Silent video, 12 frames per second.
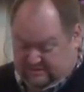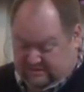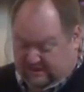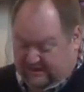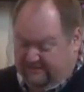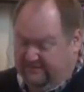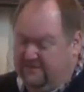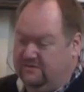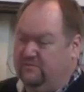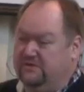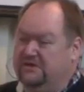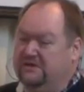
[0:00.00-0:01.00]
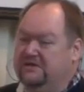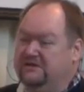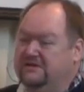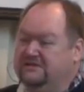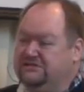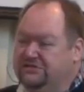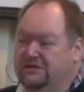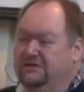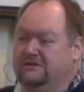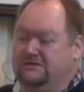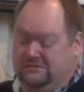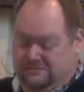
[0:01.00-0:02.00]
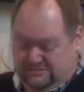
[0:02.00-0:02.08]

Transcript: Life can be a jungle